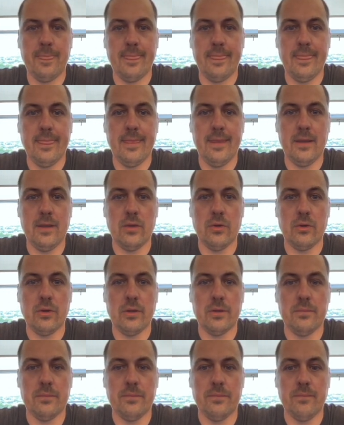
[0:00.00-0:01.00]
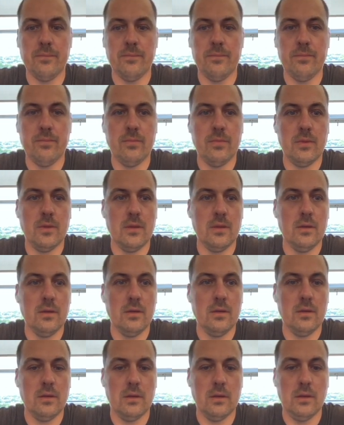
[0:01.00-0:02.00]
All right,
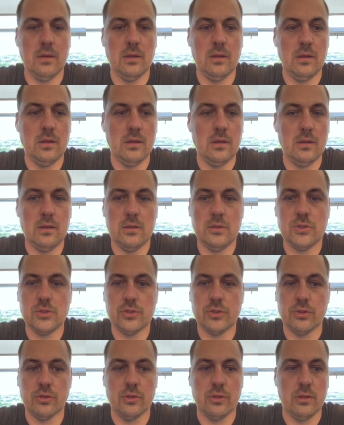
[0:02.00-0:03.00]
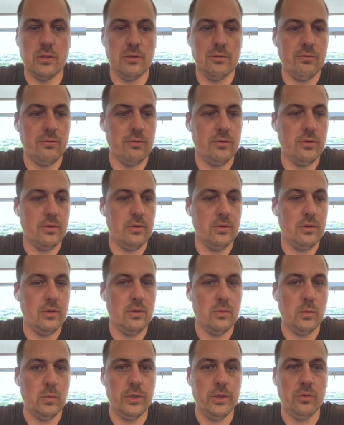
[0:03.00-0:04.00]
and sure enough,
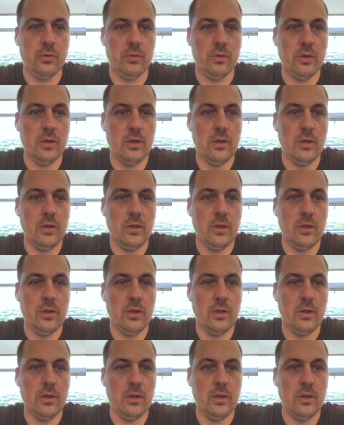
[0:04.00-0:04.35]
we do.